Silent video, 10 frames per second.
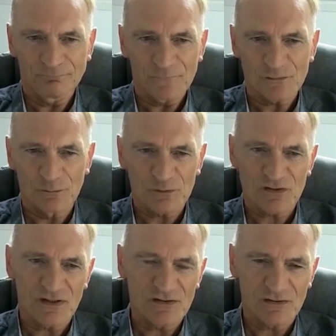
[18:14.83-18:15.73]

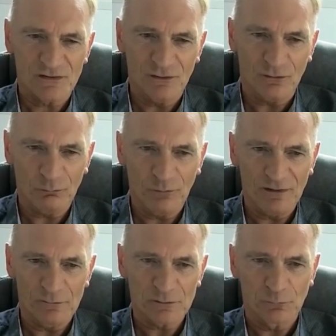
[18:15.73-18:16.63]
superstition or
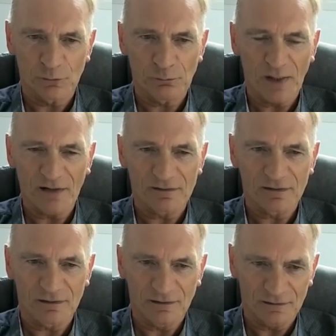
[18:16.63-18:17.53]
whether it's more
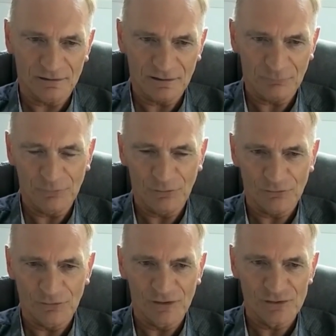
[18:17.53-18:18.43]
practical, I'm not
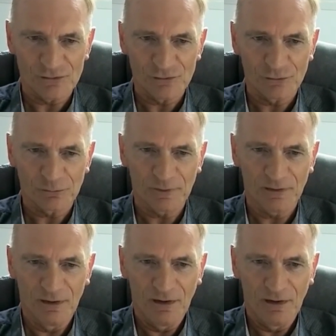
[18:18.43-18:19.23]
really sure, but